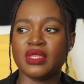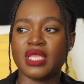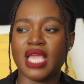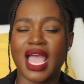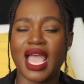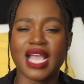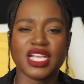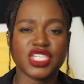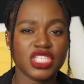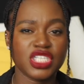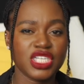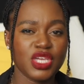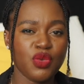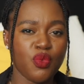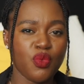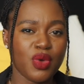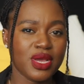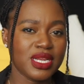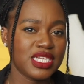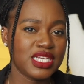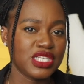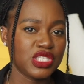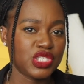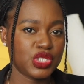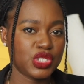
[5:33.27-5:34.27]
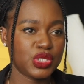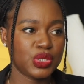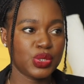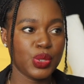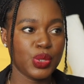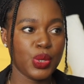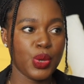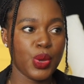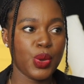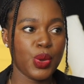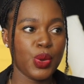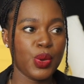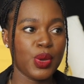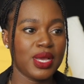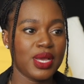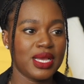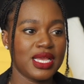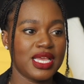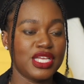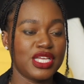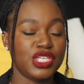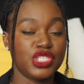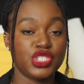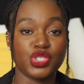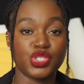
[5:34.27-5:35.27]
actually wanting to
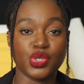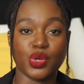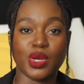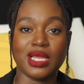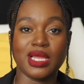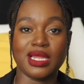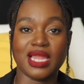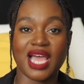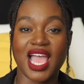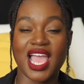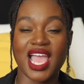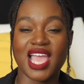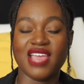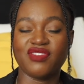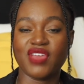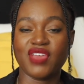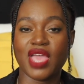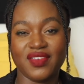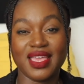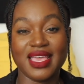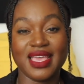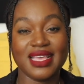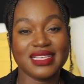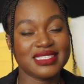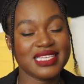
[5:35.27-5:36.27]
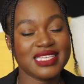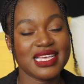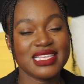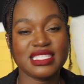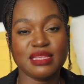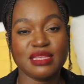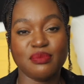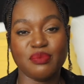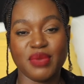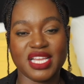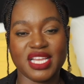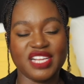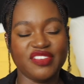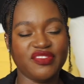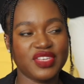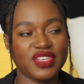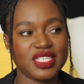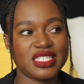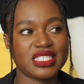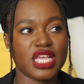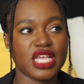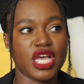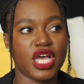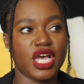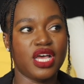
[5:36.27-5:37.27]
enjoy life and taste the
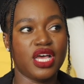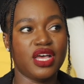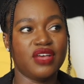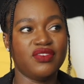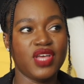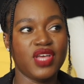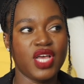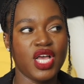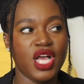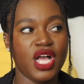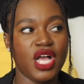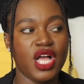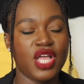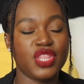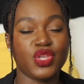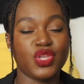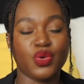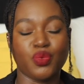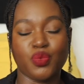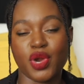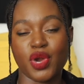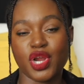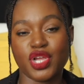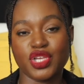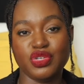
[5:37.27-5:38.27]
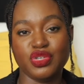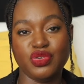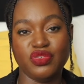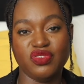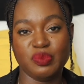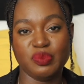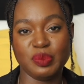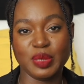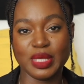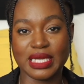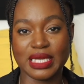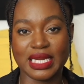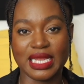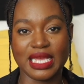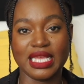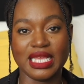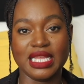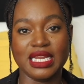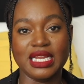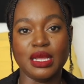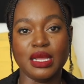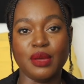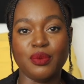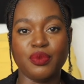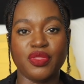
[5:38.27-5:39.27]
benefits of the work you've put
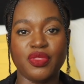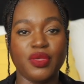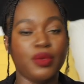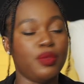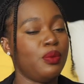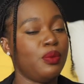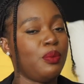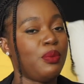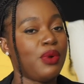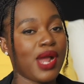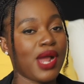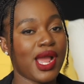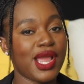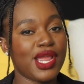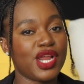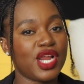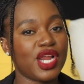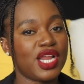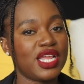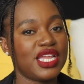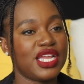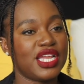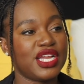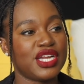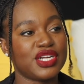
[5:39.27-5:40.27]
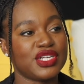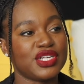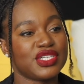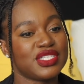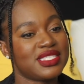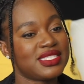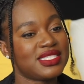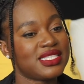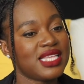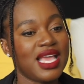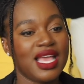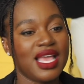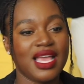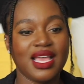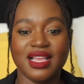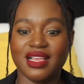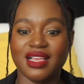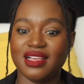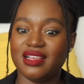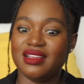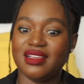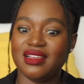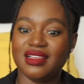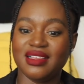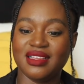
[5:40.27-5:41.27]
in during the prior years.
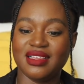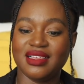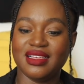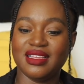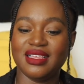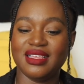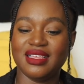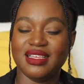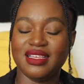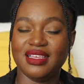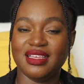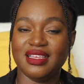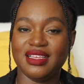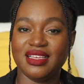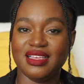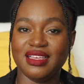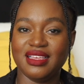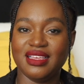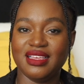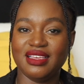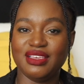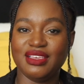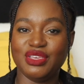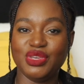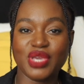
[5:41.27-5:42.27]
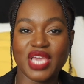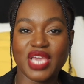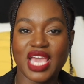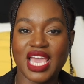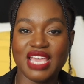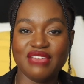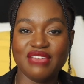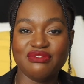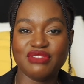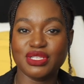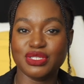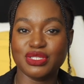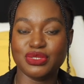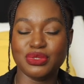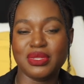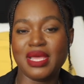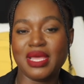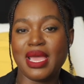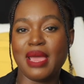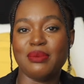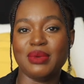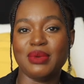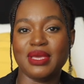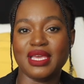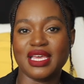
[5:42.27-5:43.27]
You can't even do
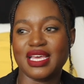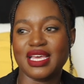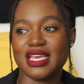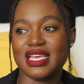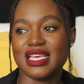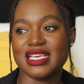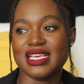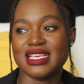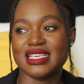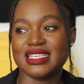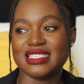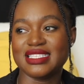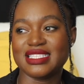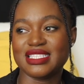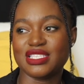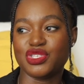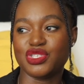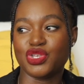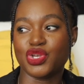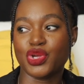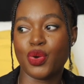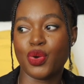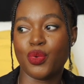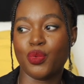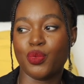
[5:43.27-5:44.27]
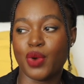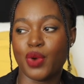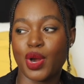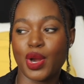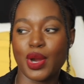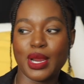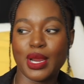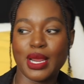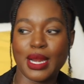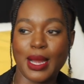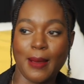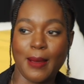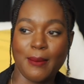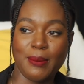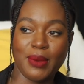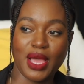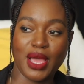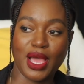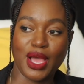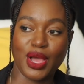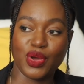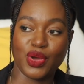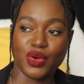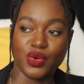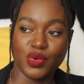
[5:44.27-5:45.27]
that because you're worried
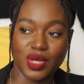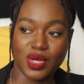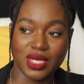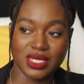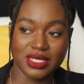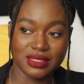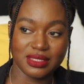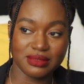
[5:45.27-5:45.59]
about